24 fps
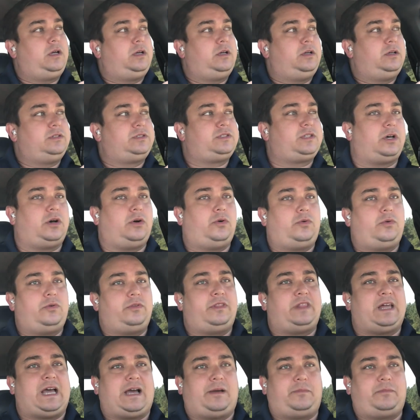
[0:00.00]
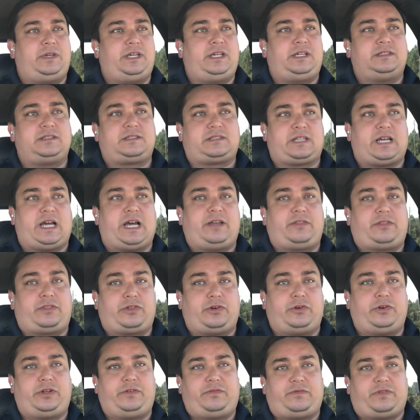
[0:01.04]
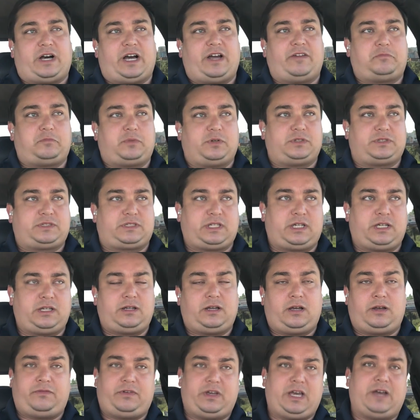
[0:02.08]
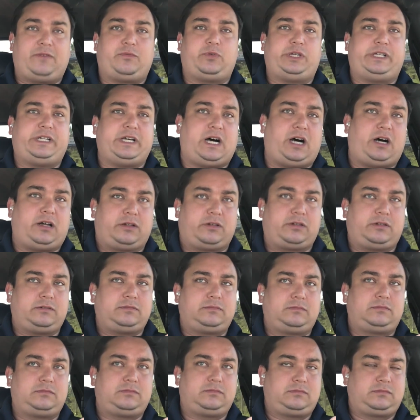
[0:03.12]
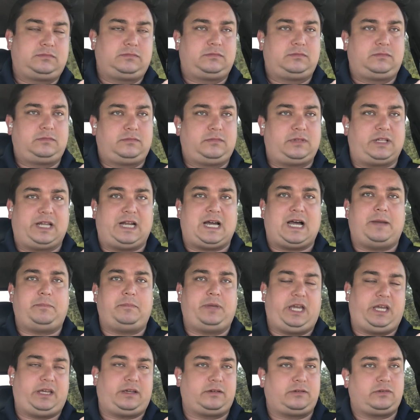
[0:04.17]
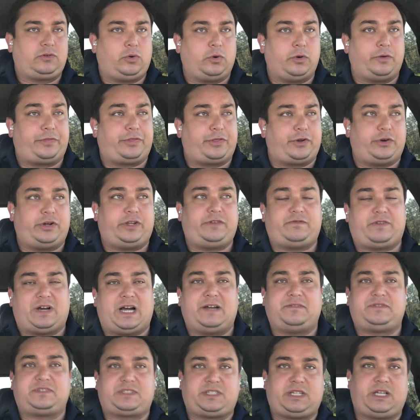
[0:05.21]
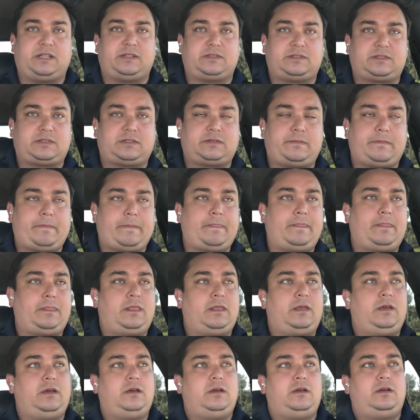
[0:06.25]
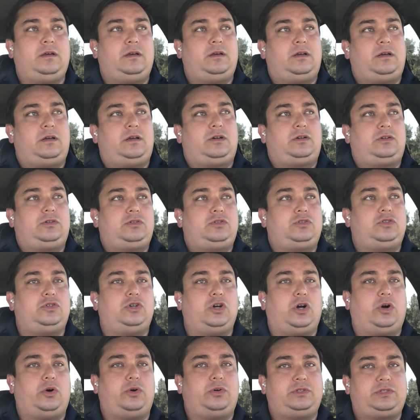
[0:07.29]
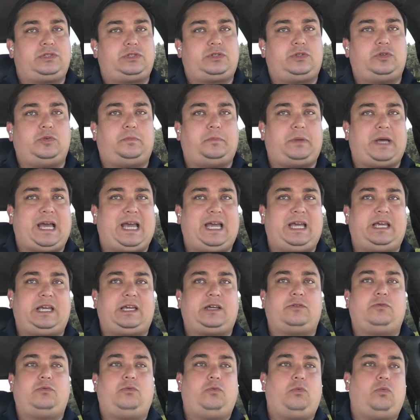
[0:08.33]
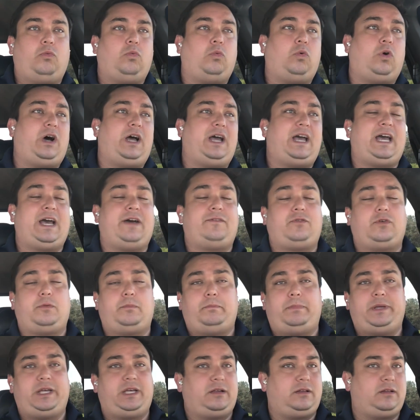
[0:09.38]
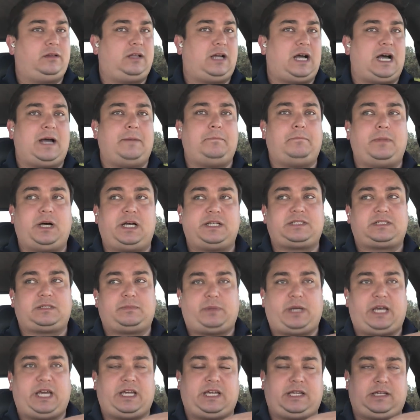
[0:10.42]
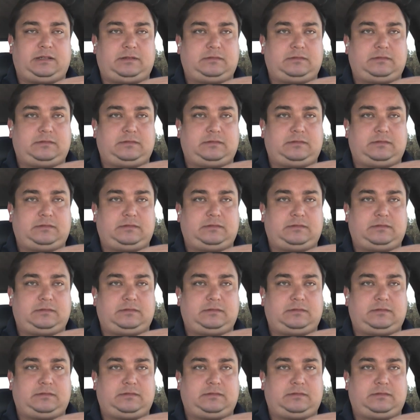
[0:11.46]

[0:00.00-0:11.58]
So that means that 35% of every dollar that I make, or 35 cents, goes to paying whatever bill I must pay